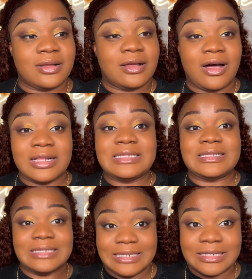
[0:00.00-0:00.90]

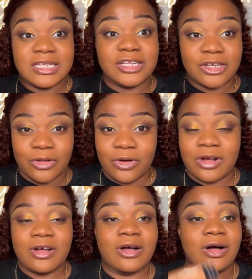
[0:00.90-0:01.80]
concealed
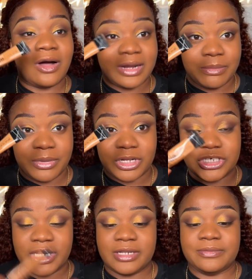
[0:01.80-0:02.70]
look on a
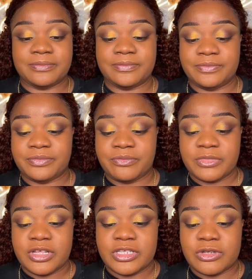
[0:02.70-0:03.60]
budget.
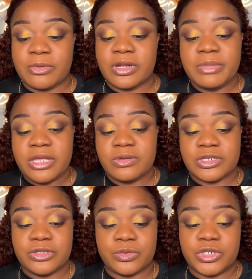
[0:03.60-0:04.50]
So I'm going to be
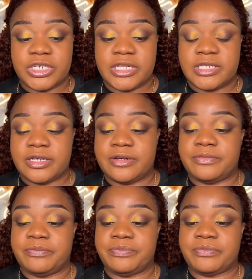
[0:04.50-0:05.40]
using two shades here.
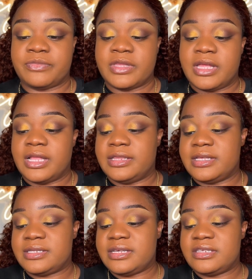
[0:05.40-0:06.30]

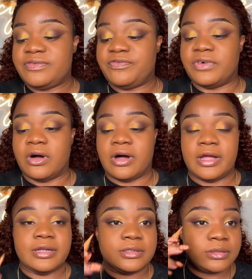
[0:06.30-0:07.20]
This is
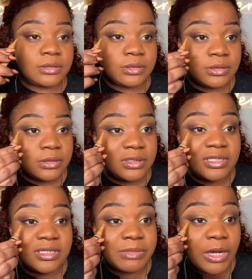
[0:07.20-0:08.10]
Fawn. This
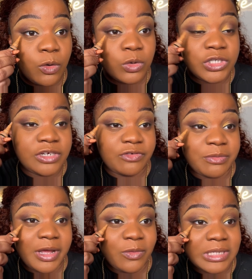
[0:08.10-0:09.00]
is my OG
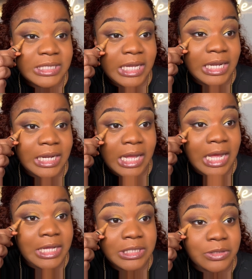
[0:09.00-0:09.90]
from I was in
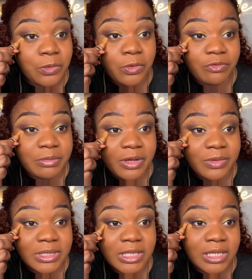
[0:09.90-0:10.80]
high school, from I
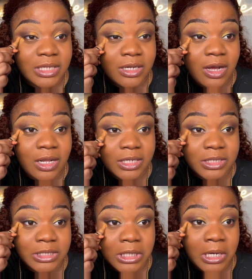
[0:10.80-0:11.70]
was in
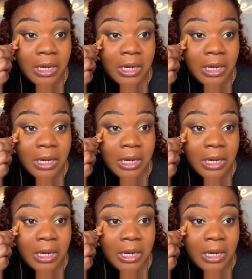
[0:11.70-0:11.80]
college